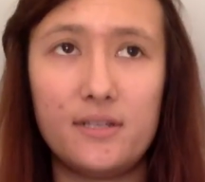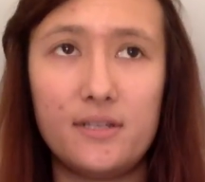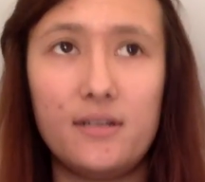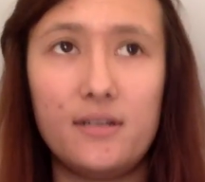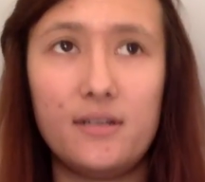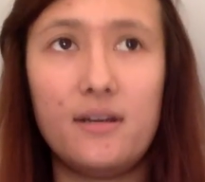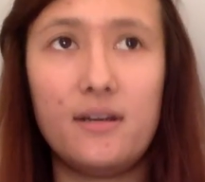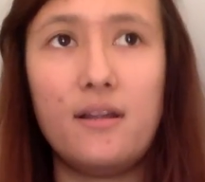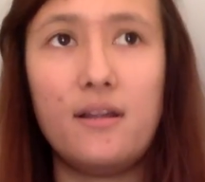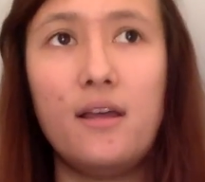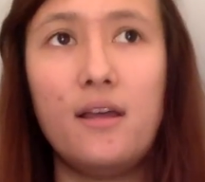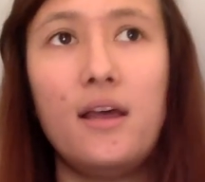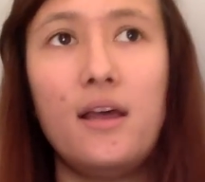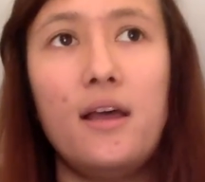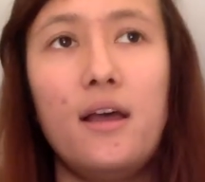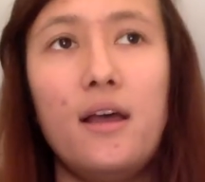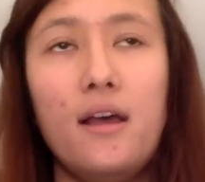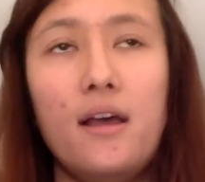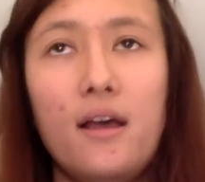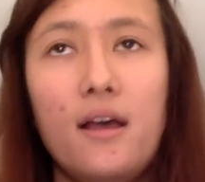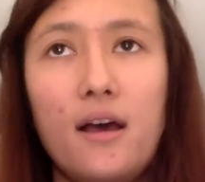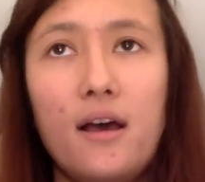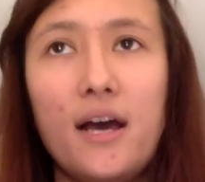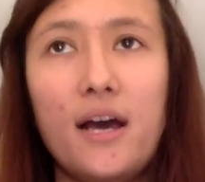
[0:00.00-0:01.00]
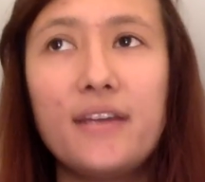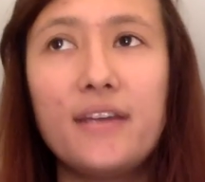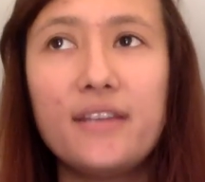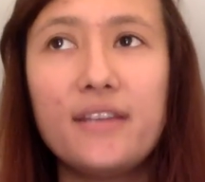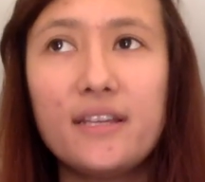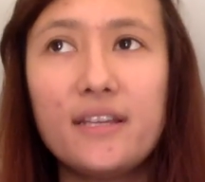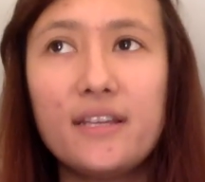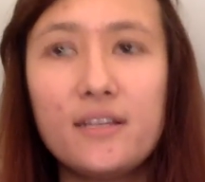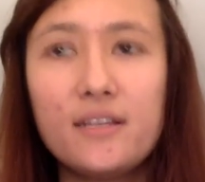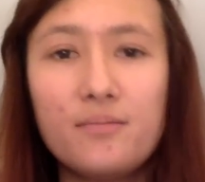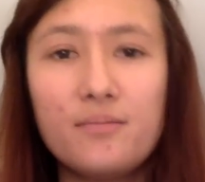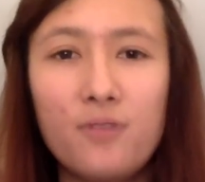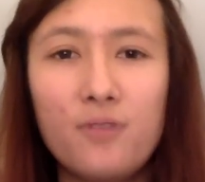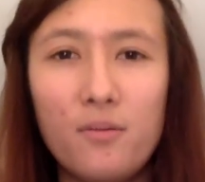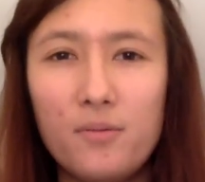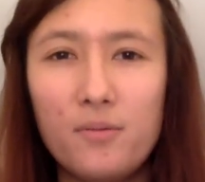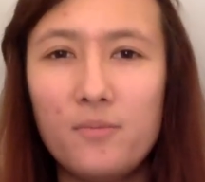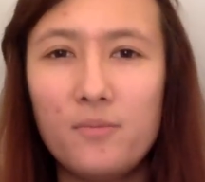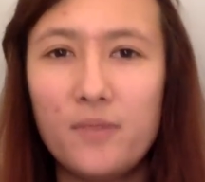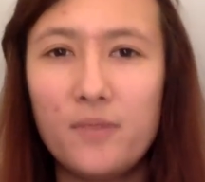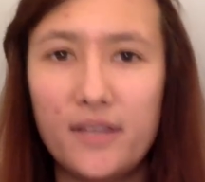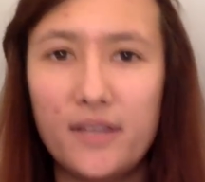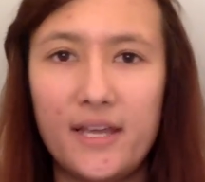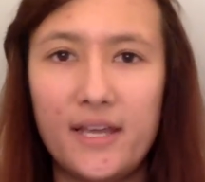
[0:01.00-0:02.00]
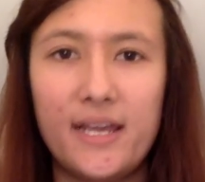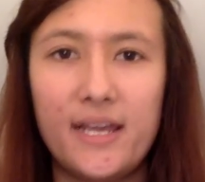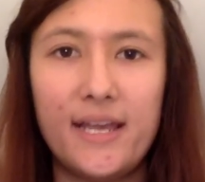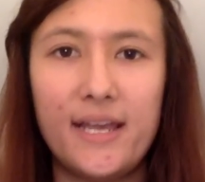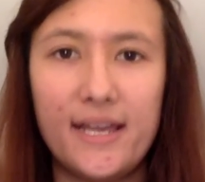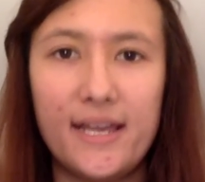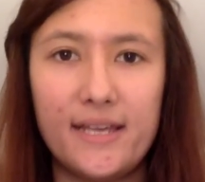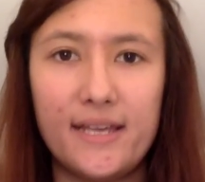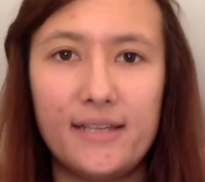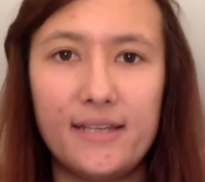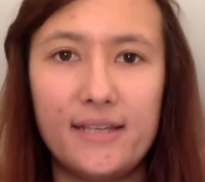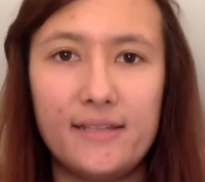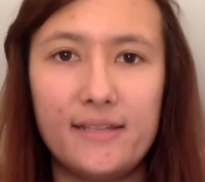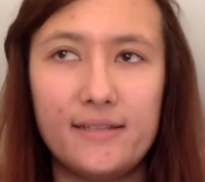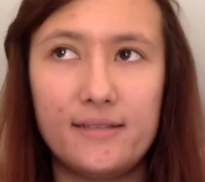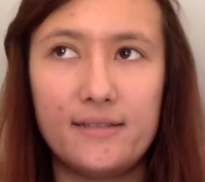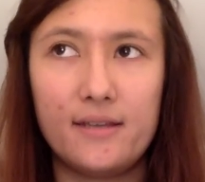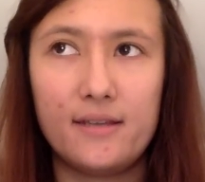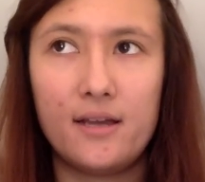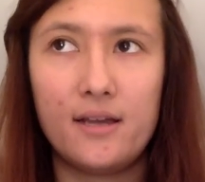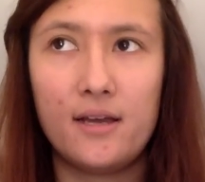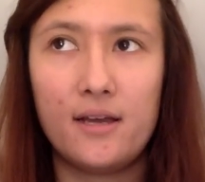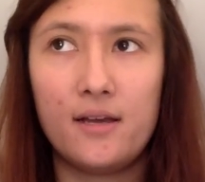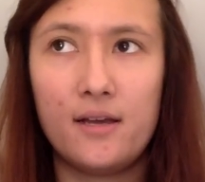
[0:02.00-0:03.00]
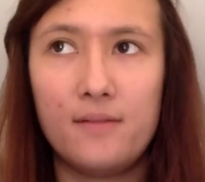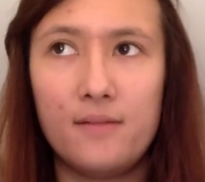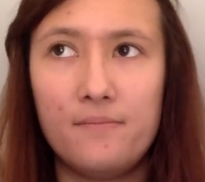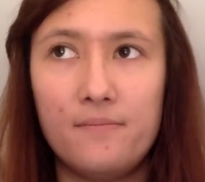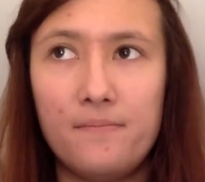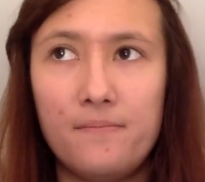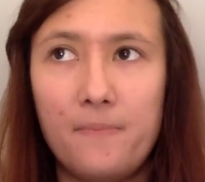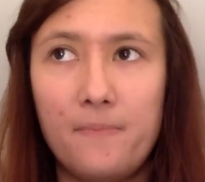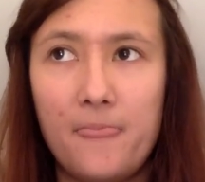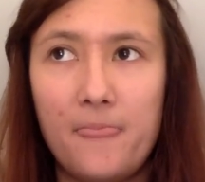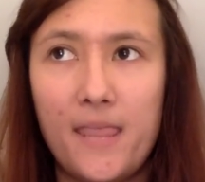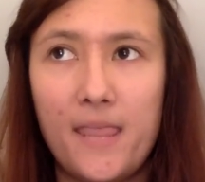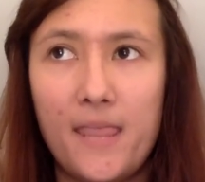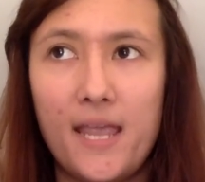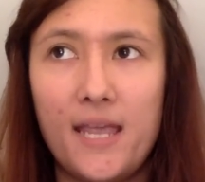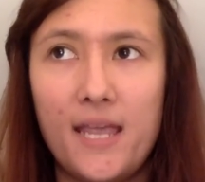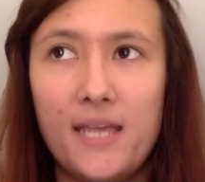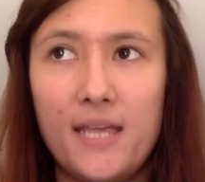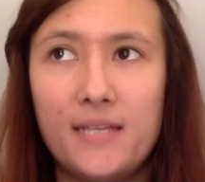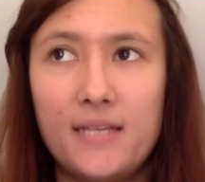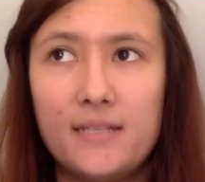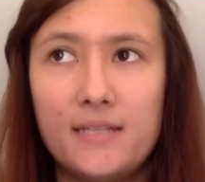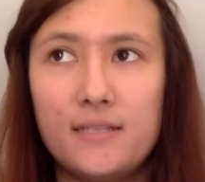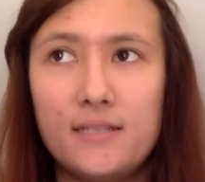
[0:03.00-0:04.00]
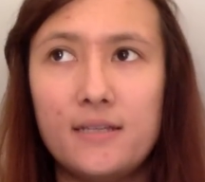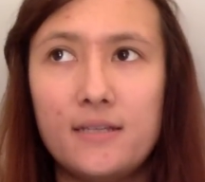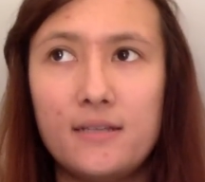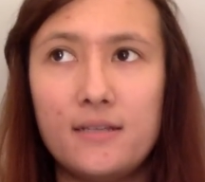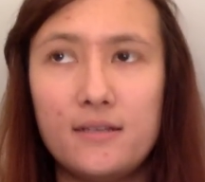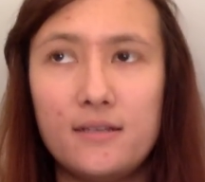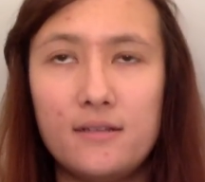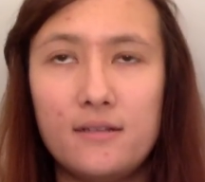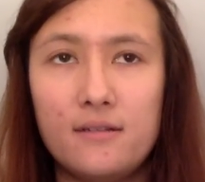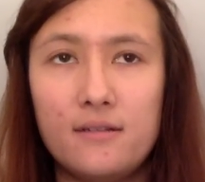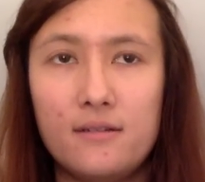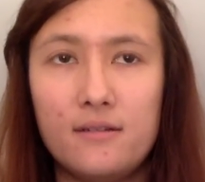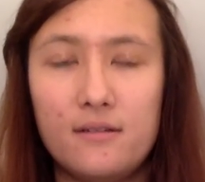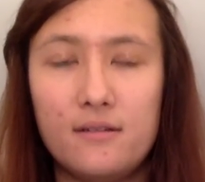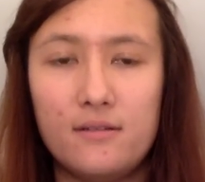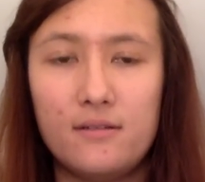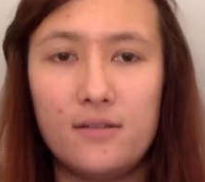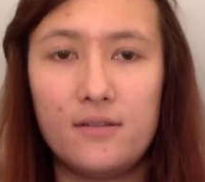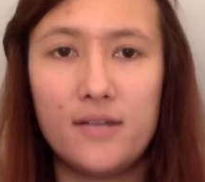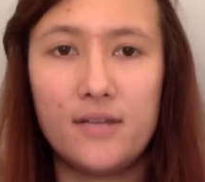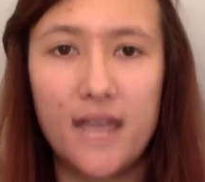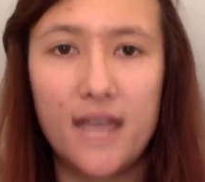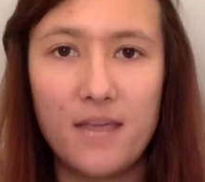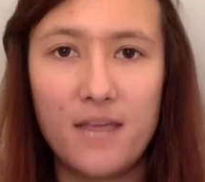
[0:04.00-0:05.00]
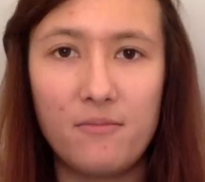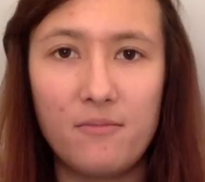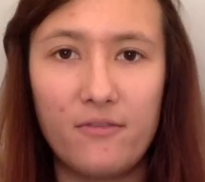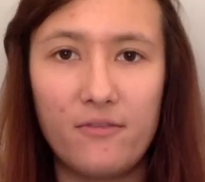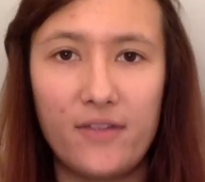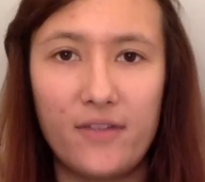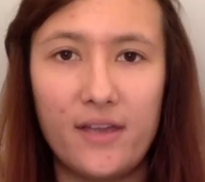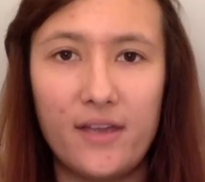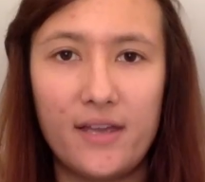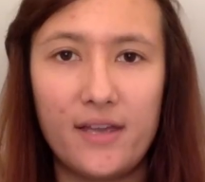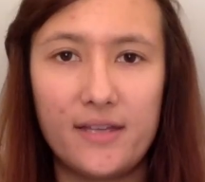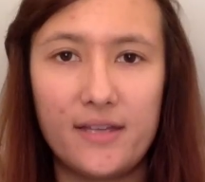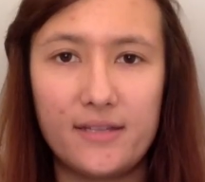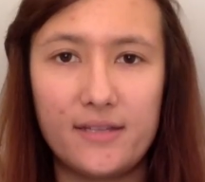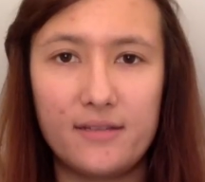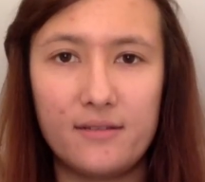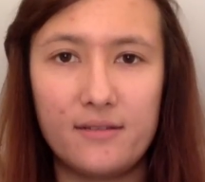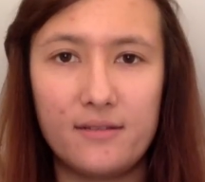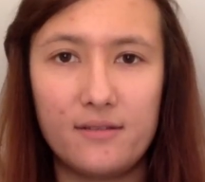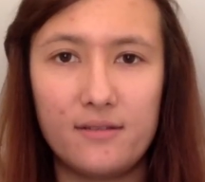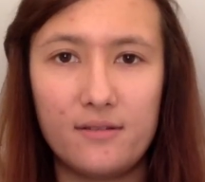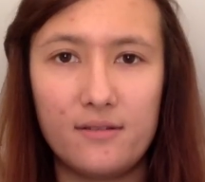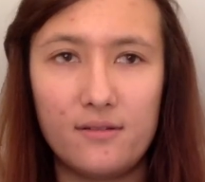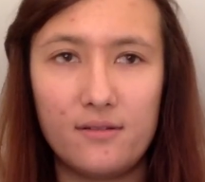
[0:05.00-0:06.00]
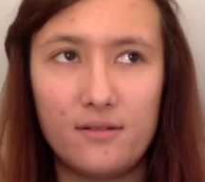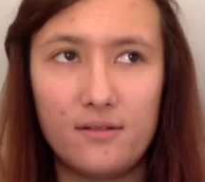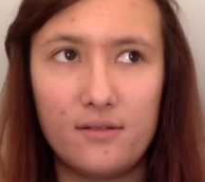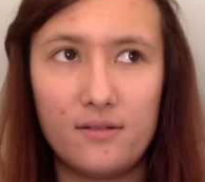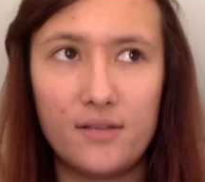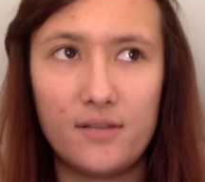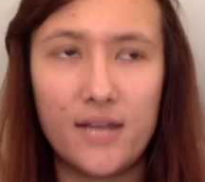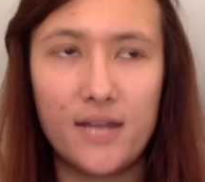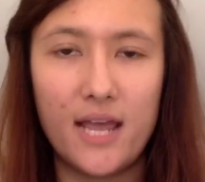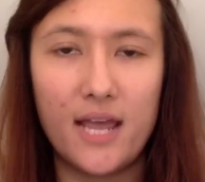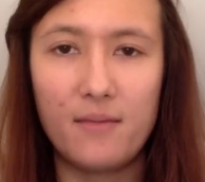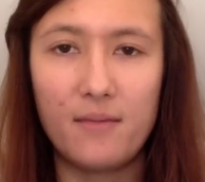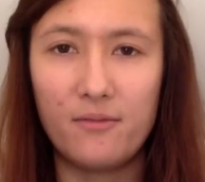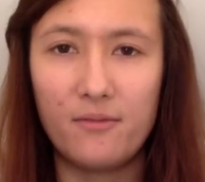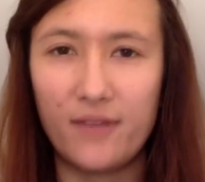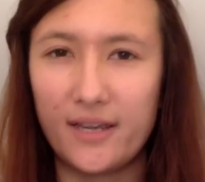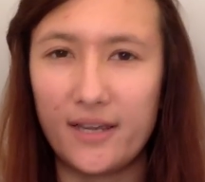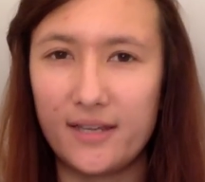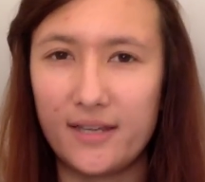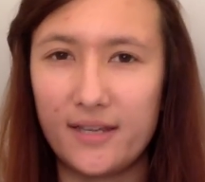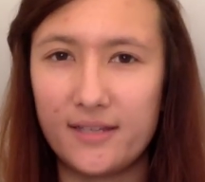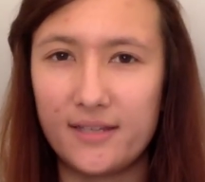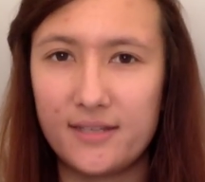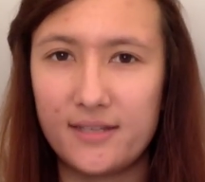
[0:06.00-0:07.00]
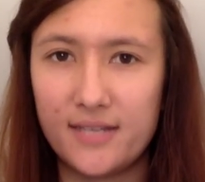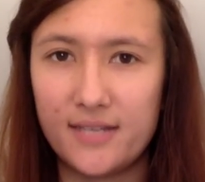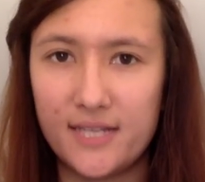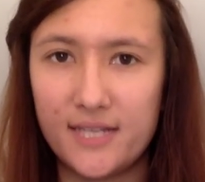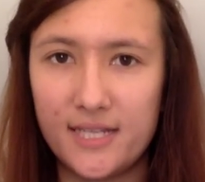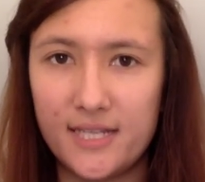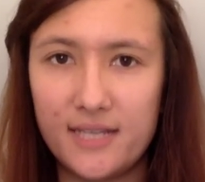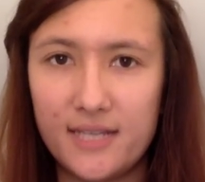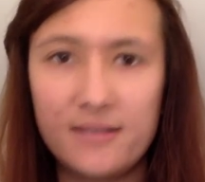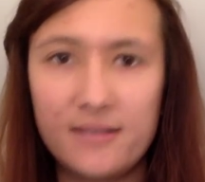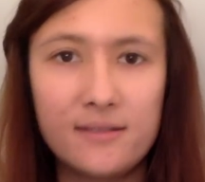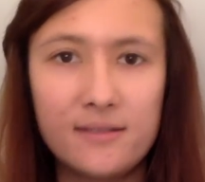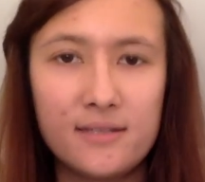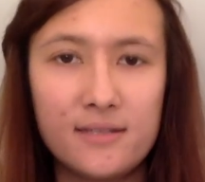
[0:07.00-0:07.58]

And I think the problem with it is it doesn't, the name of it isn't the name of like a city.